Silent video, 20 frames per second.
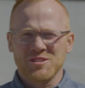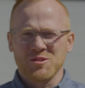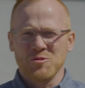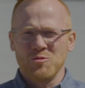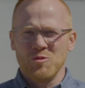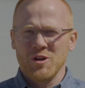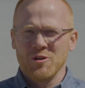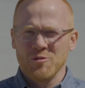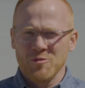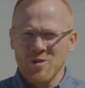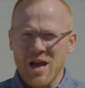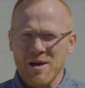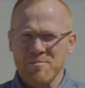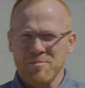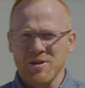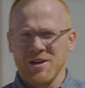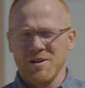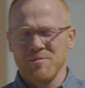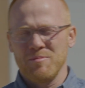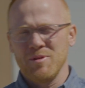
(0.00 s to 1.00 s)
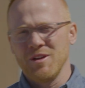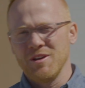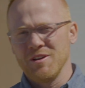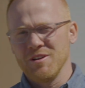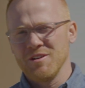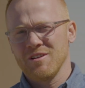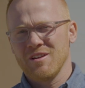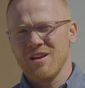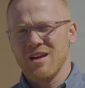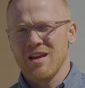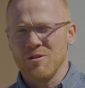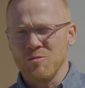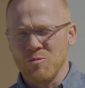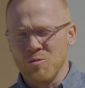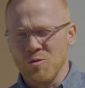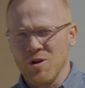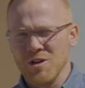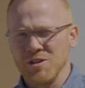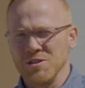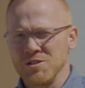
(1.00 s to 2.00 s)
so we're wrapping up here at
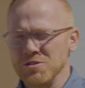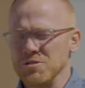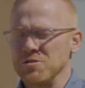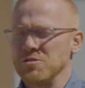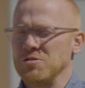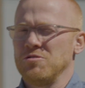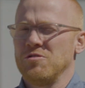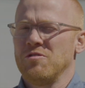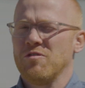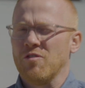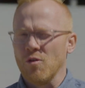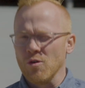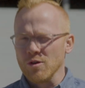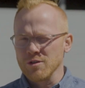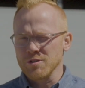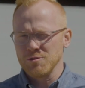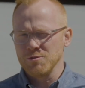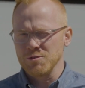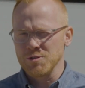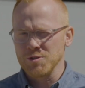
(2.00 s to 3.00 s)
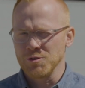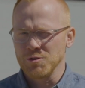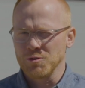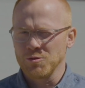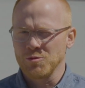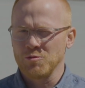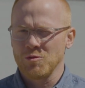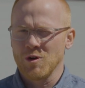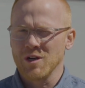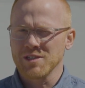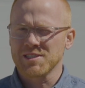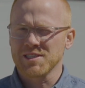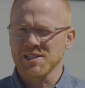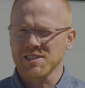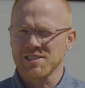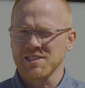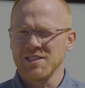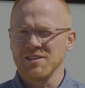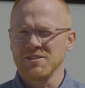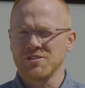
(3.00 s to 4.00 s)
12422 West
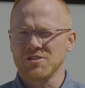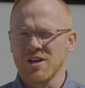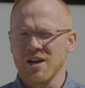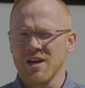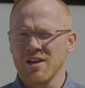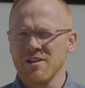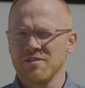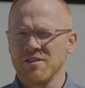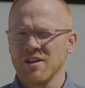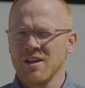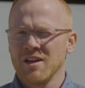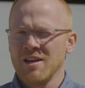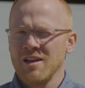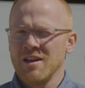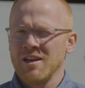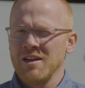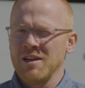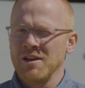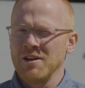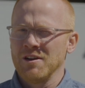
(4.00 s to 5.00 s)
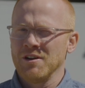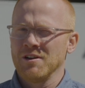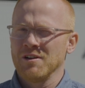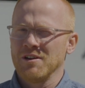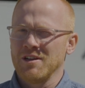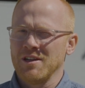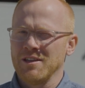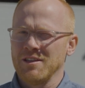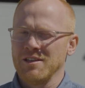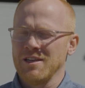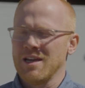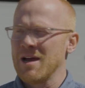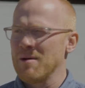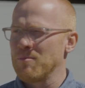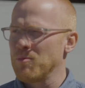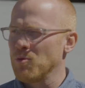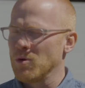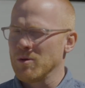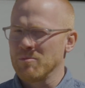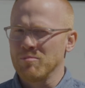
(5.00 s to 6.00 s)
16th Drive here in the
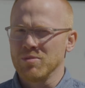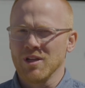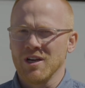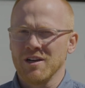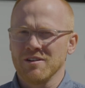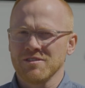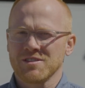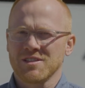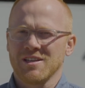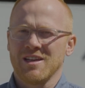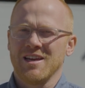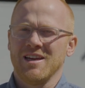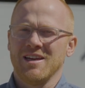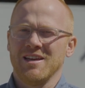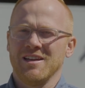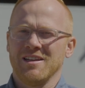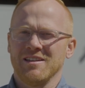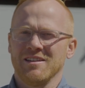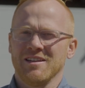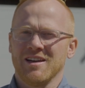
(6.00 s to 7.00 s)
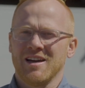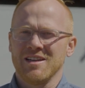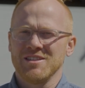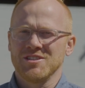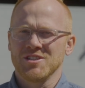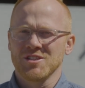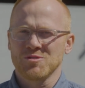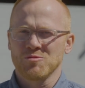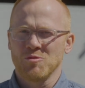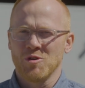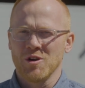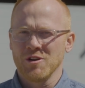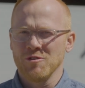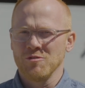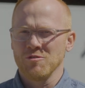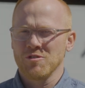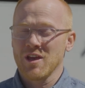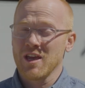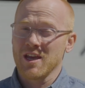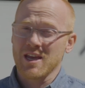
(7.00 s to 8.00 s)
Applewood Bluffs. And I just want to
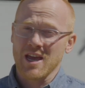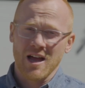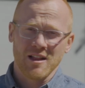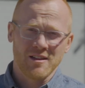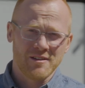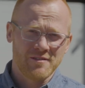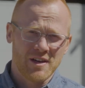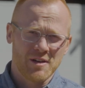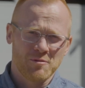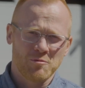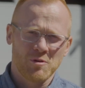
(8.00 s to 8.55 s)
thank Allie Van